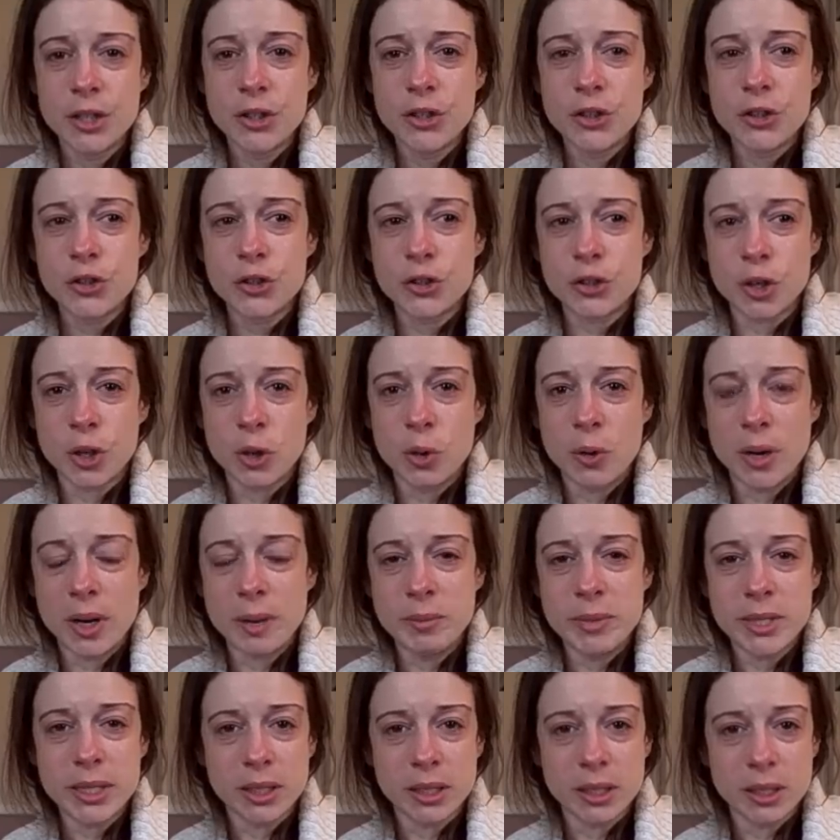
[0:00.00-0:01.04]
So
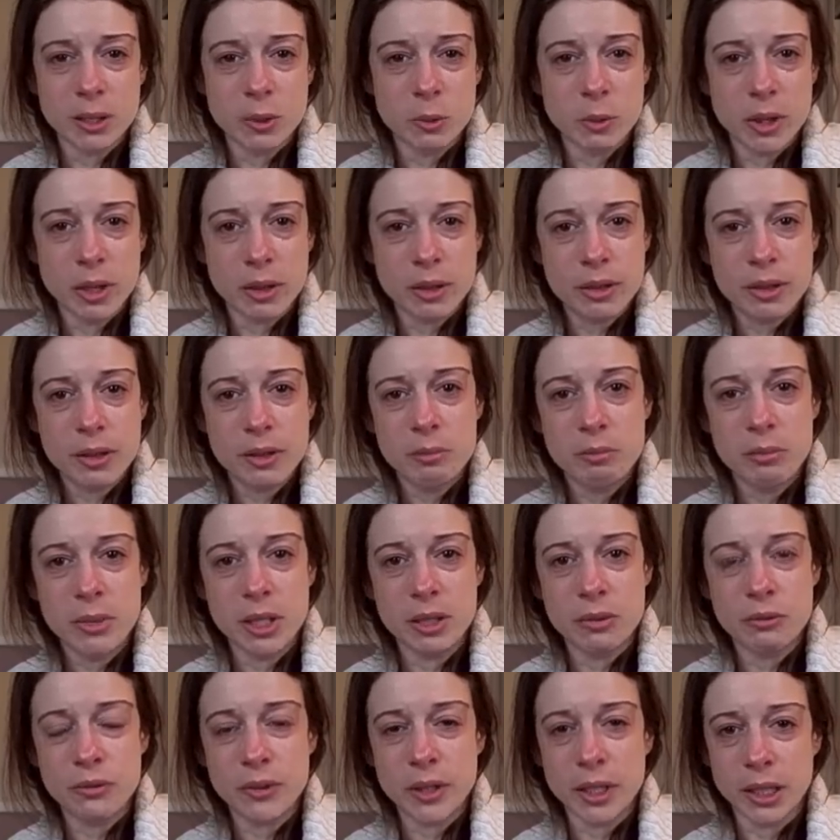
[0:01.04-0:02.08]
I'm dealing with
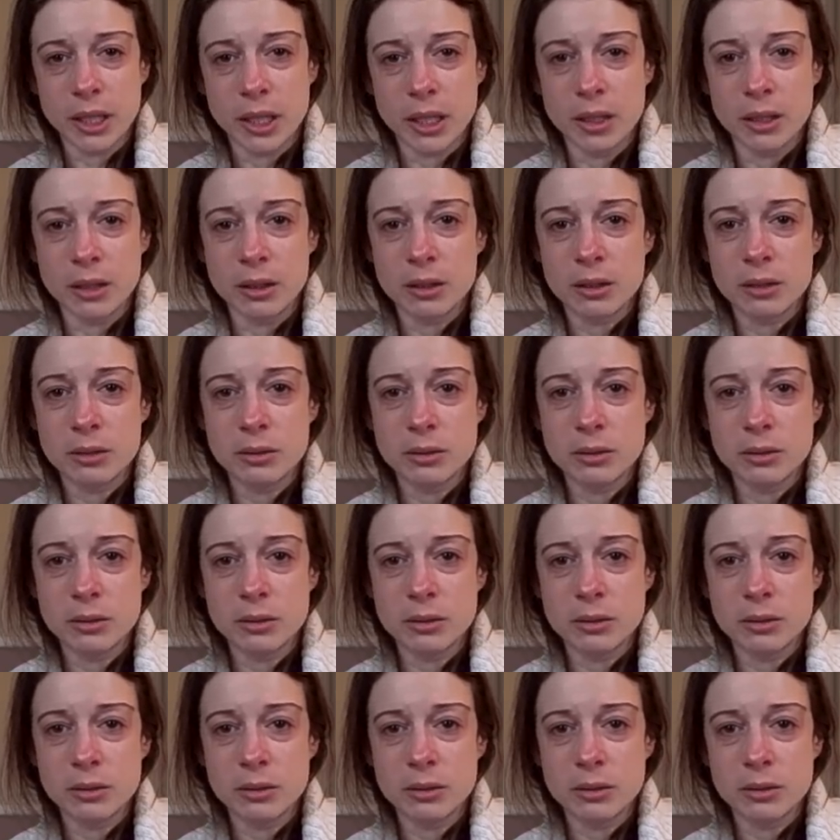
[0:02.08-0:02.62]
me feeling